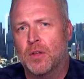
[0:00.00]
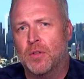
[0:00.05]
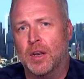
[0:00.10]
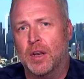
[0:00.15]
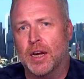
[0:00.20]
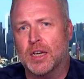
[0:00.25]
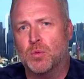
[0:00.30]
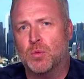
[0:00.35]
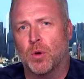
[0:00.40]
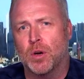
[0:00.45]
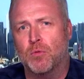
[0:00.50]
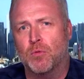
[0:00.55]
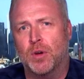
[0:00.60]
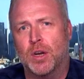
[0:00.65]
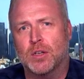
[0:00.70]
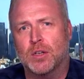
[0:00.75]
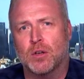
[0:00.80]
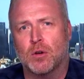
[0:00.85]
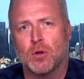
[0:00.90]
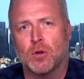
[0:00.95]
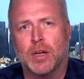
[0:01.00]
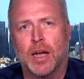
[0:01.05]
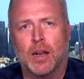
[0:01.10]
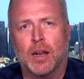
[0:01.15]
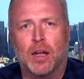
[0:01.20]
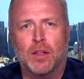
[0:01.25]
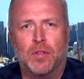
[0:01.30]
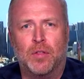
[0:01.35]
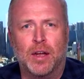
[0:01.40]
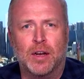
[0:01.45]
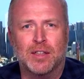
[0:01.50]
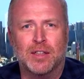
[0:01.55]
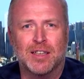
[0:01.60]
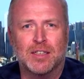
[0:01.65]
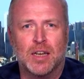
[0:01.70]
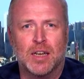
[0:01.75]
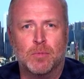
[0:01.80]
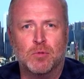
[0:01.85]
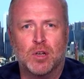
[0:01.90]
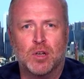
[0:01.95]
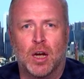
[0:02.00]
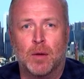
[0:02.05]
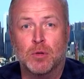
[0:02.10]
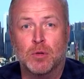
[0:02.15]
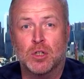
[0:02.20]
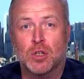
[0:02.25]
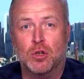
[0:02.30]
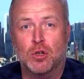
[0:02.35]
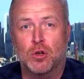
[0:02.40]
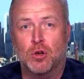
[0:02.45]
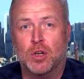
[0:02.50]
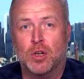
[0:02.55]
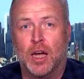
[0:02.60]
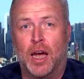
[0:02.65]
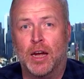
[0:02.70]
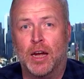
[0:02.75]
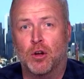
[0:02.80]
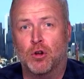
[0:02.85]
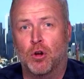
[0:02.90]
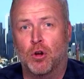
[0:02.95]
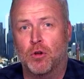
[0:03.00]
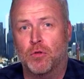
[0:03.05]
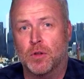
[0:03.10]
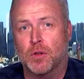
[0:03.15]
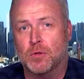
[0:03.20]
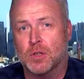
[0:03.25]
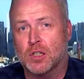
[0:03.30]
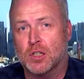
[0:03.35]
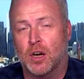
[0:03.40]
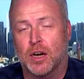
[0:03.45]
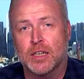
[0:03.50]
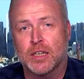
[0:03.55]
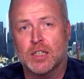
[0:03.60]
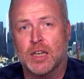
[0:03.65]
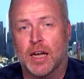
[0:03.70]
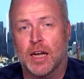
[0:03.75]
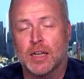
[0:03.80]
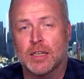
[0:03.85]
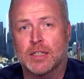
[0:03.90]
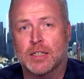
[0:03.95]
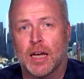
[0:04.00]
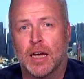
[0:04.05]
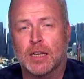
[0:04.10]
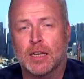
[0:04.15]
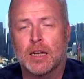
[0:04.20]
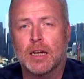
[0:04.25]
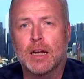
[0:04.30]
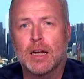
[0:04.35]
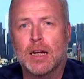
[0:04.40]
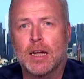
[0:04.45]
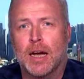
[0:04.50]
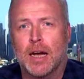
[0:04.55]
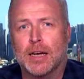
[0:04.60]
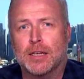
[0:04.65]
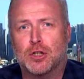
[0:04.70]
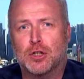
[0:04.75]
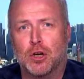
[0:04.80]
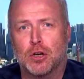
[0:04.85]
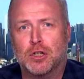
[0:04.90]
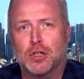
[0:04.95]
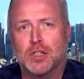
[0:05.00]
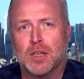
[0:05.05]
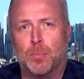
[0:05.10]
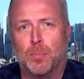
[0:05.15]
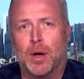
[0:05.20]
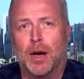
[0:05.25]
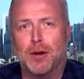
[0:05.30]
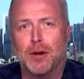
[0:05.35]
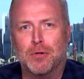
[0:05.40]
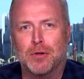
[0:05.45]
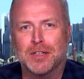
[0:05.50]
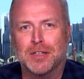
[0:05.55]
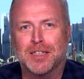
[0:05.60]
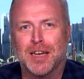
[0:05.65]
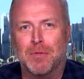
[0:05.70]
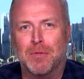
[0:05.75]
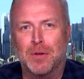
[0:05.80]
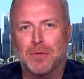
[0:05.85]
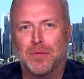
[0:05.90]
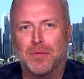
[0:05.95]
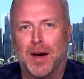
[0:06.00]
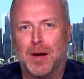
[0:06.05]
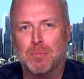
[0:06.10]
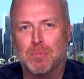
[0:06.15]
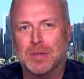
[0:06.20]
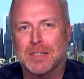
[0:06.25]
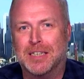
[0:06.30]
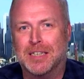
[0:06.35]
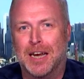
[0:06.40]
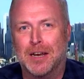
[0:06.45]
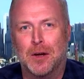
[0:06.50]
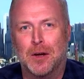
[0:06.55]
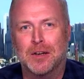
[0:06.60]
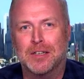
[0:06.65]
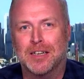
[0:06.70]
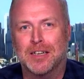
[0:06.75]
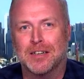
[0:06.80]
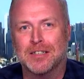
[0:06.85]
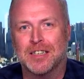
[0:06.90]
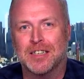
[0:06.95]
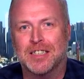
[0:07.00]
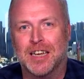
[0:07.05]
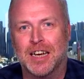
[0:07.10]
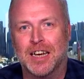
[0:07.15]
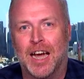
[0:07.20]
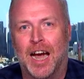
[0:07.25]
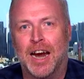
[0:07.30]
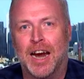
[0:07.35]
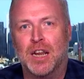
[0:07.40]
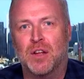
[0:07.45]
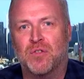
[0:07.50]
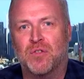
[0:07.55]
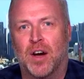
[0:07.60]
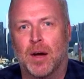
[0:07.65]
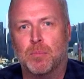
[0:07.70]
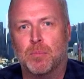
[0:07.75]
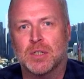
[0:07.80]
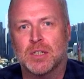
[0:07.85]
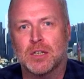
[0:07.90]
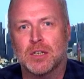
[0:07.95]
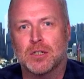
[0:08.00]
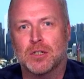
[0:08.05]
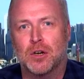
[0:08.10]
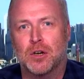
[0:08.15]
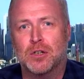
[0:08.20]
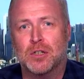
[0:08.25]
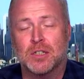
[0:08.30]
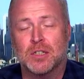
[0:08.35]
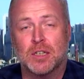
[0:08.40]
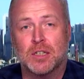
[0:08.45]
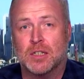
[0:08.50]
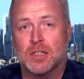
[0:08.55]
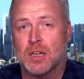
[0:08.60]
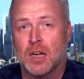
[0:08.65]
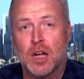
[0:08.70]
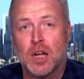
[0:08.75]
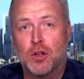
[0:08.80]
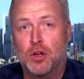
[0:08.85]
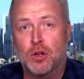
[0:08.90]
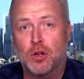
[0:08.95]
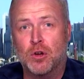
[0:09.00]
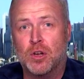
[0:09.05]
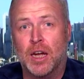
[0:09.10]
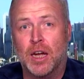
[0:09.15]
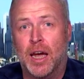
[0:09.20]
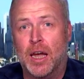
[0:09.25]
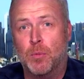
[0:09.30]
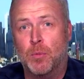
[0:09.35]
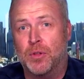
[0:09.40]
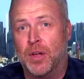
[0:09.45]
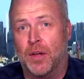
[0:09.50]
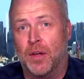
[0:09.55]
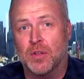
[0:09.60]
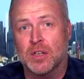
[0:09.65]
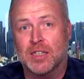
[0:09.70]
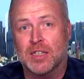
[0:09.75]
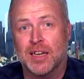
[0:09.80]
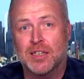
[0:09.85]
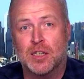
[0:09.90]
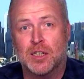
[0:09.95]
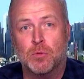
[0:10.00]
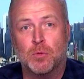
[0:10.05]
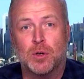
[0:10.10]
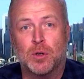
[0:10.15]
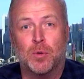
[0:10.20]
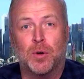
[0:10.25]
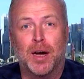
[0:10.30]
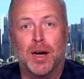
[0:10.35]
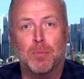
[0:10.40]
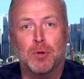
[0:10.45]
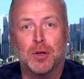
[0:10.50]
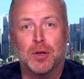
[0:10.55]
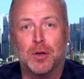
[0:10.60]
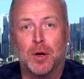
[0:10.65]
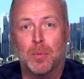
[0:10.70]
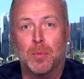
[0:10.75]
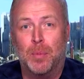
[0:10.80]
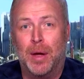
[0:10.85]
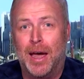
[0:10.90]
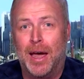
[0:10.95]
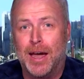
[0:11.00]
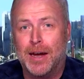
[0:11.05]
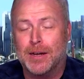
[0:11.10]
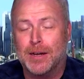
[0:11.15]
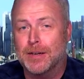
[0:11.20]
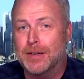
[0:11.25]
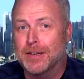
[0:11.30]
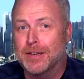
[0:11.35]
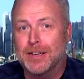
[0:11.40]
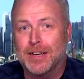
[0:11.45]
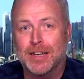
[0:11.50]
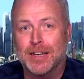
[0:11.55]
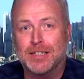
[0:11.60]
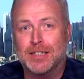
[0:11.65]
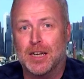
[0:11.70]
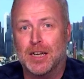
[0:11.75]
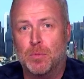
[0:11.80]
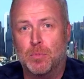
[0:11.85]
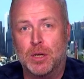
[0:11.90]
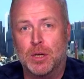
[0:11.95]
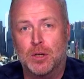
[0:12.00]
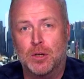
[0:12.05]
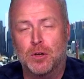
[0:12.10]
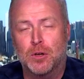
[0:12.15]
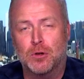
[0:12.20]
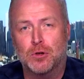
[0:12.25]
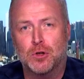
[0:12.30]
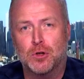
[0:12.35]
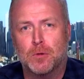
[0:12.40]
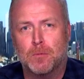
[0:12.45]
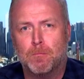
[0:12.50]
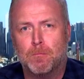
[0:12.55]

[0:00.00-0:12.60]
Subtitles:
The next one really to look at, I think, at the same time is the UK. I know that Skyscan has had searches up 175%. Hotels are seeing 85% searches. It's UK without the testing requirement to go back. It's going to be huge.